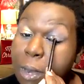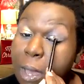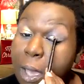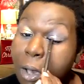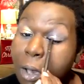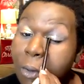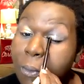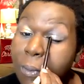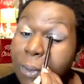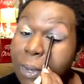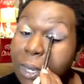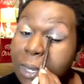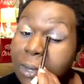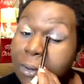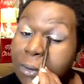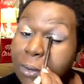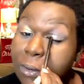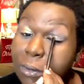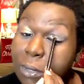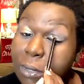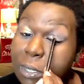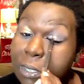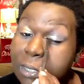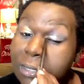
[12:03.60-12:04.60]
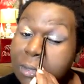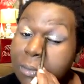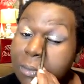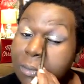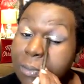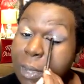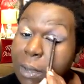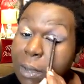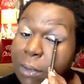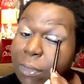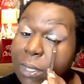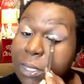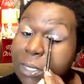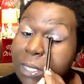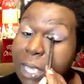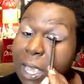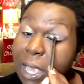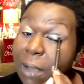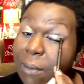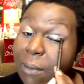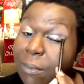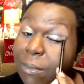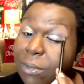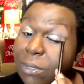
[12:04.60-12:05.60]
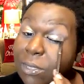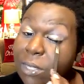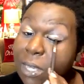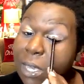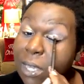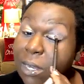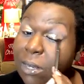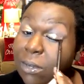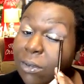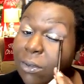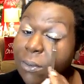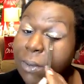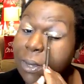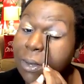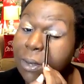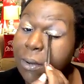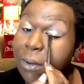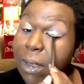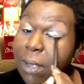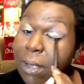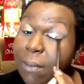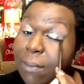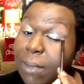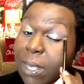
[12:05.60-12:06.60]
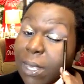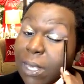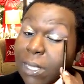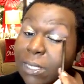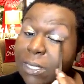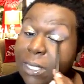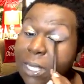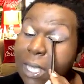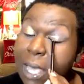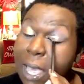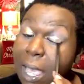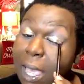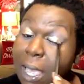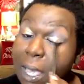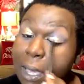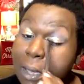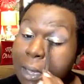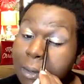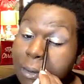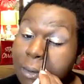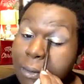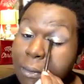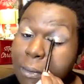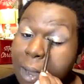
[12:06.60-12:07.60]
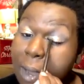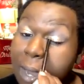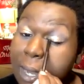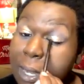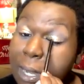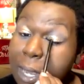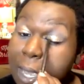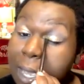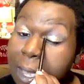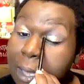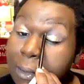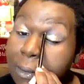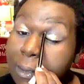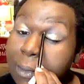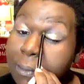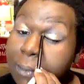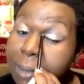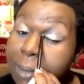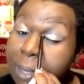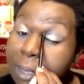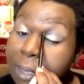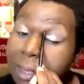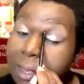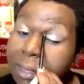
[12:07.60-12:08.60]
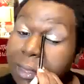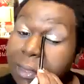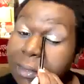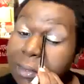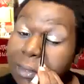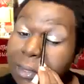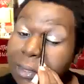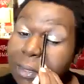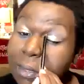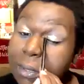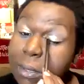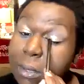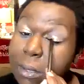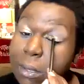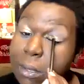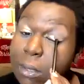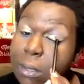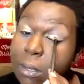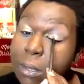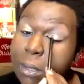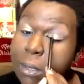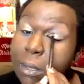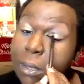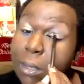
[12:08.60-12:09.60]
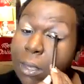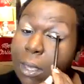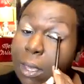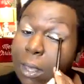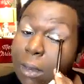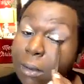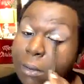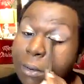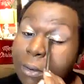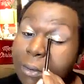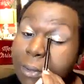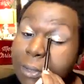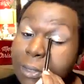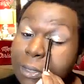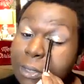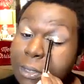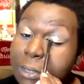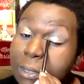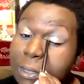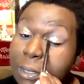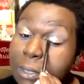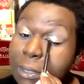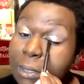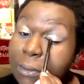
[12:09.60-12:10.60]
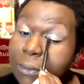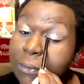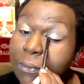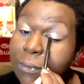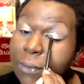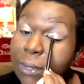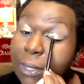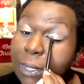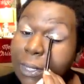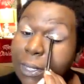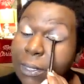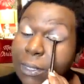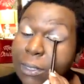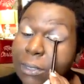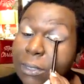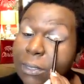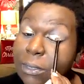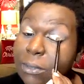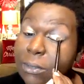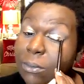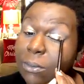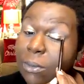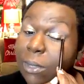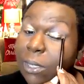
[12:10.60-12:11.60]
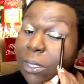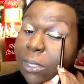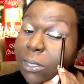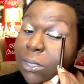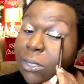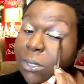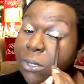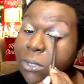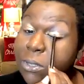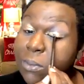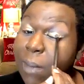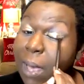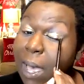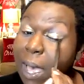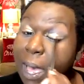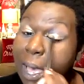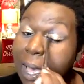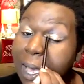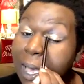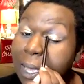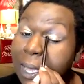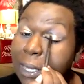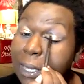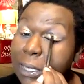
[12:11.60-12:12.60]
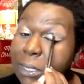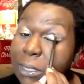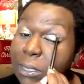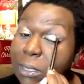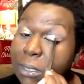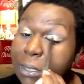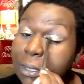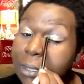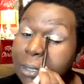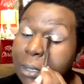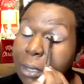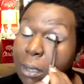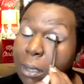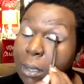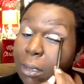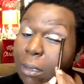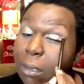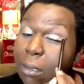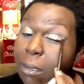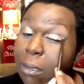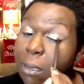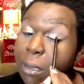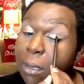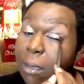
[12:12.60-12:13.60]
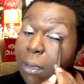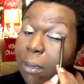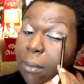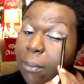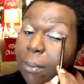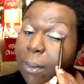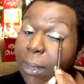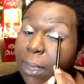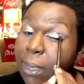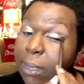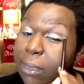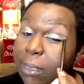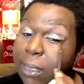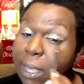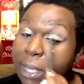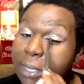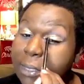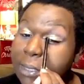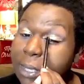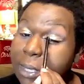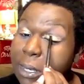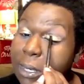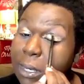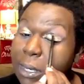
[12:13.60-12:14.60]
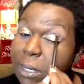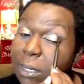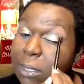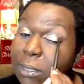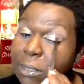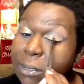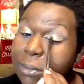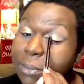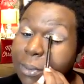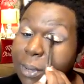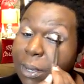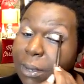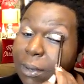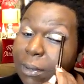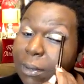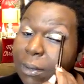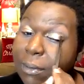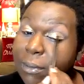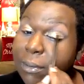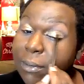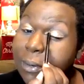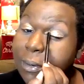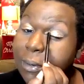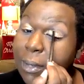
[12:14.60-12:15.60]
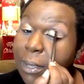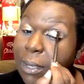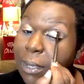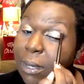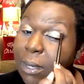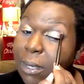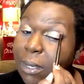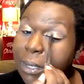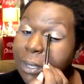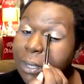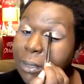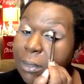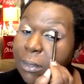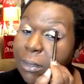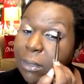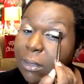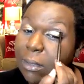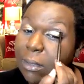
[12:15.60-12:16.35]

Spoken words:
I open it, it'll disappear. This camera's done doing great because the angle right now, and because I don't know, it just really shows my eyes, but that's gonna disappear. It is.